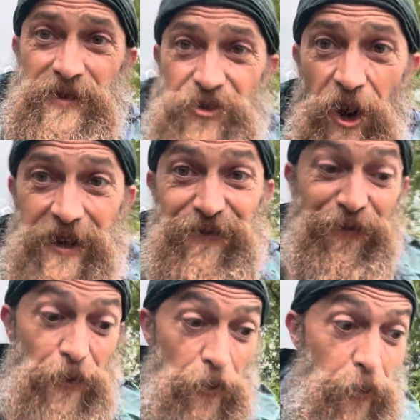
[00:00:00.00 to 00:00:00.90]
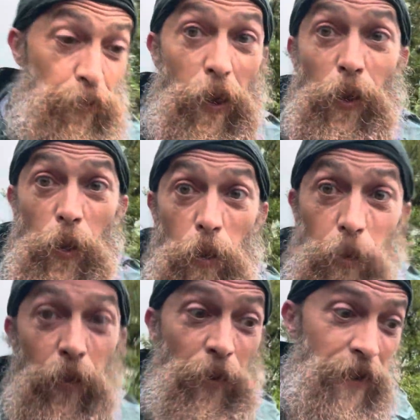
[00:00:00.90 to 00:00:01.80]
Trucks fill the
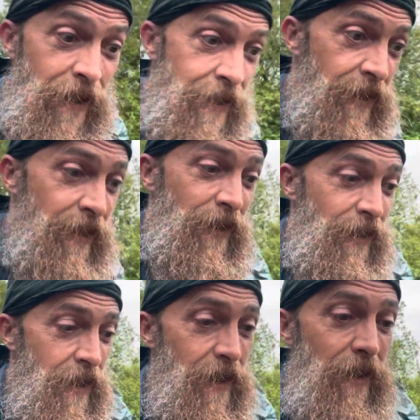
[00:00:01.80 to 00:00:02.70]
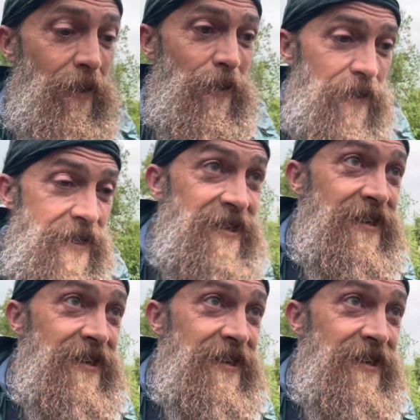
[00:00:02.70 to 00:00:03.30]
road. Holy